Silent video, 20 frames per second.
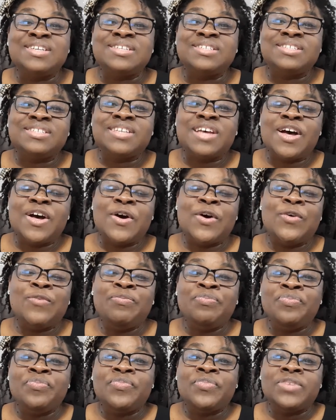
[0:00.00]

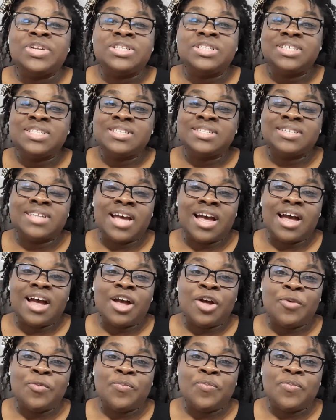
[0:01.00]
So just
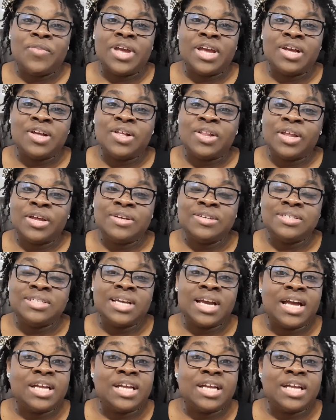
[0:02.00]
in closing,